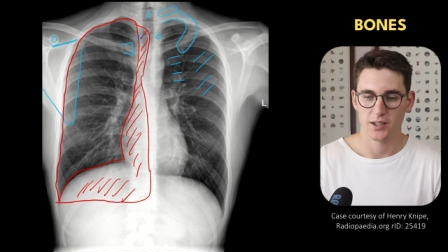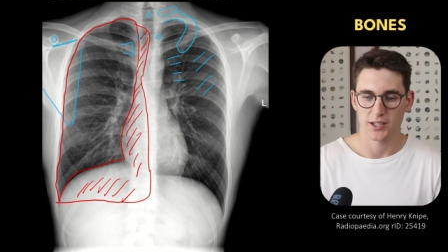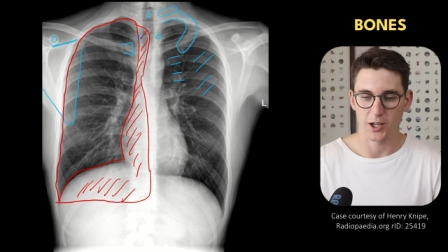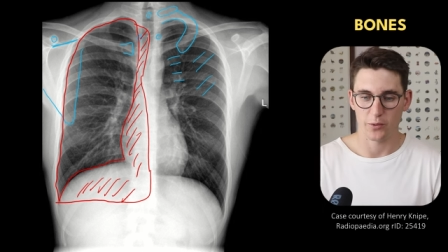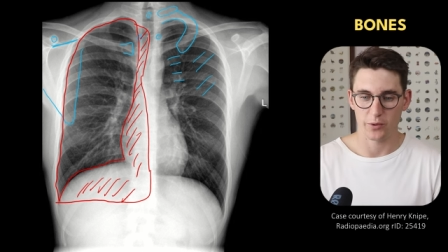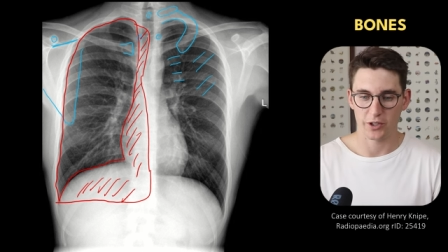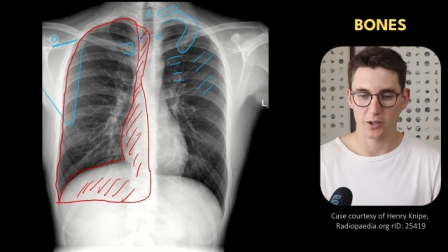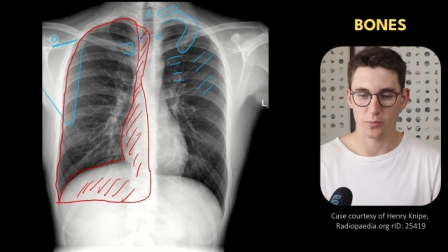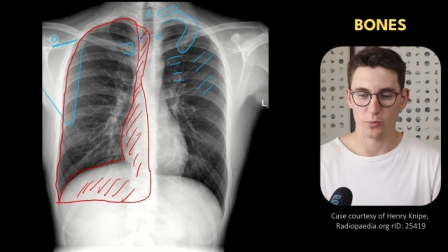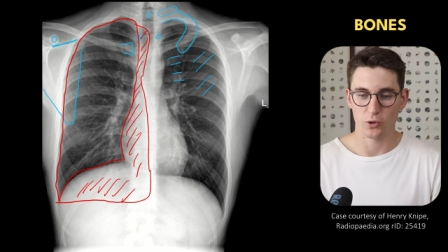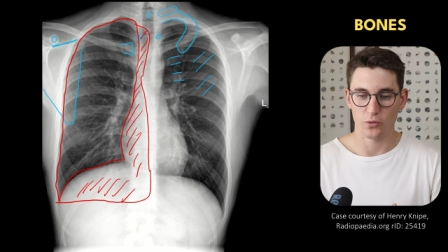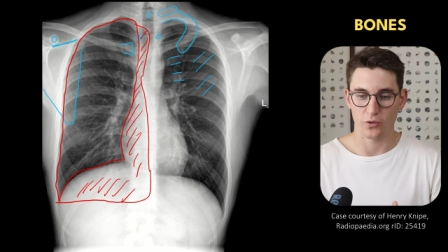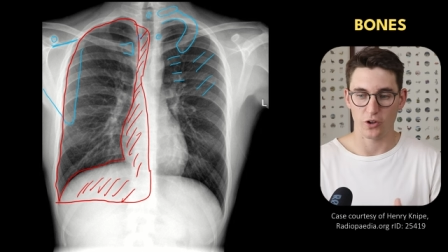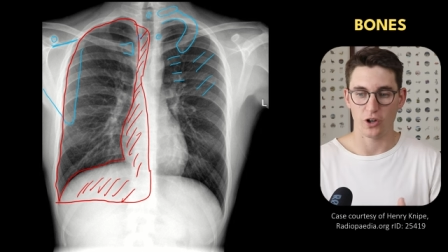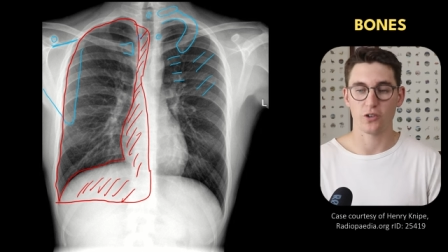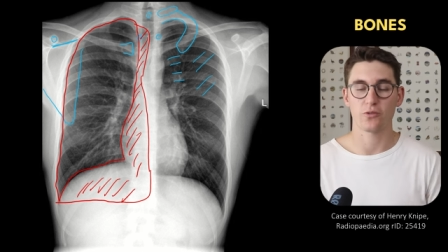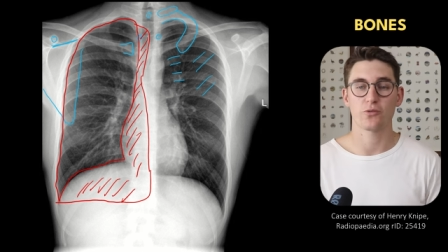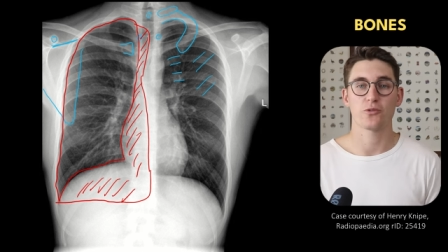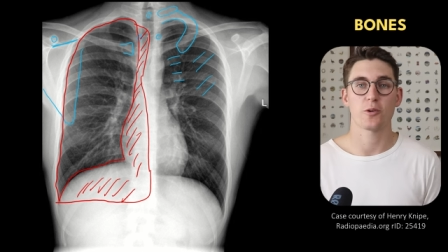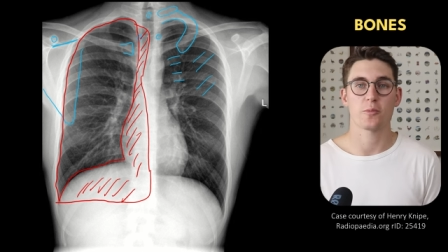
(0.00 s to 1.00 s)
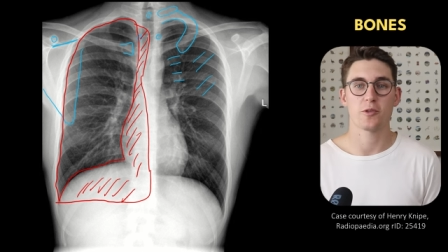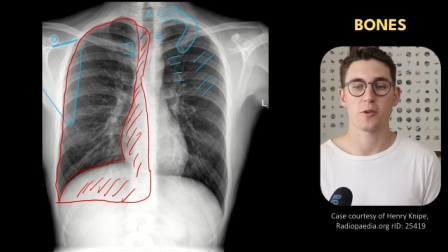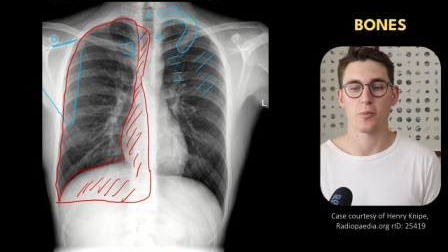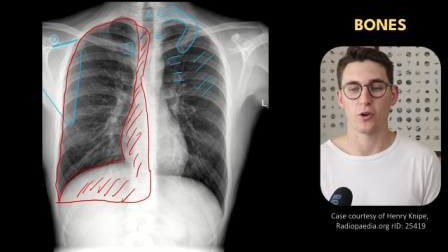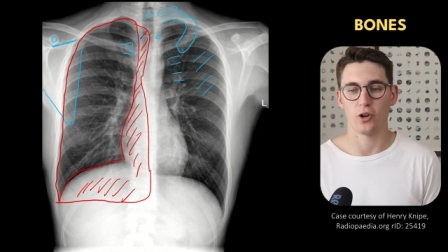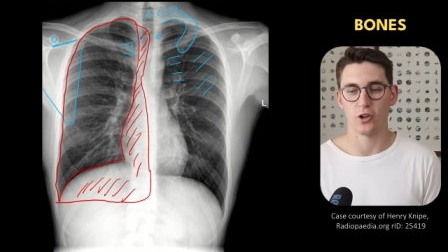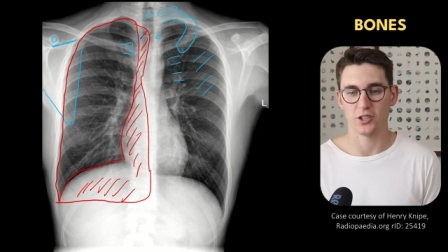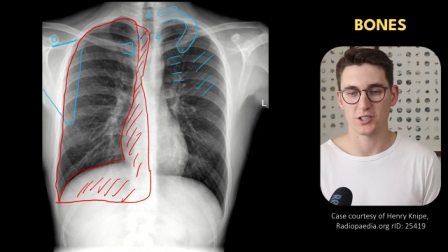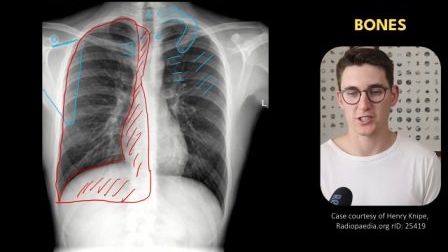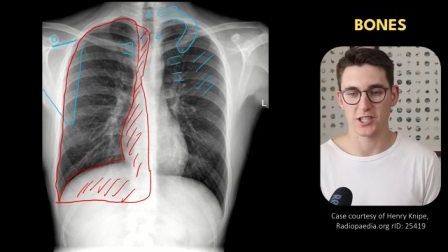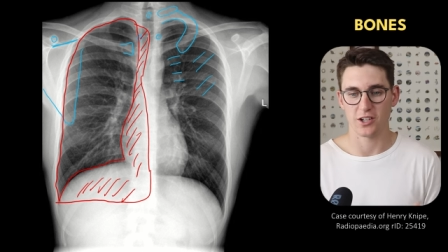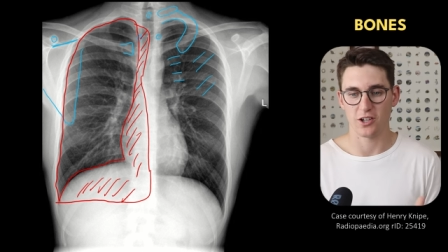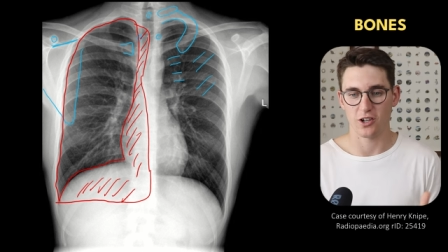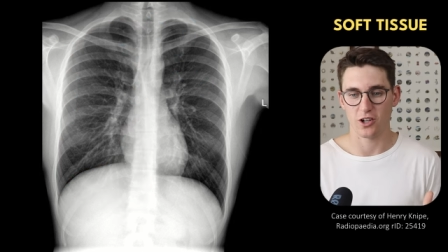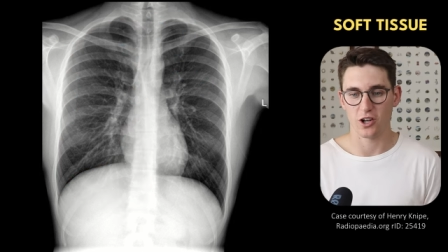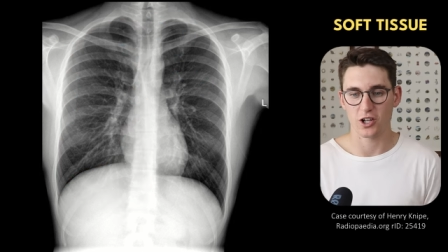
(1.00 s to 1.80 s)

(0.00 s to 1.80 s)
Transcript: Now we can move on from the bones and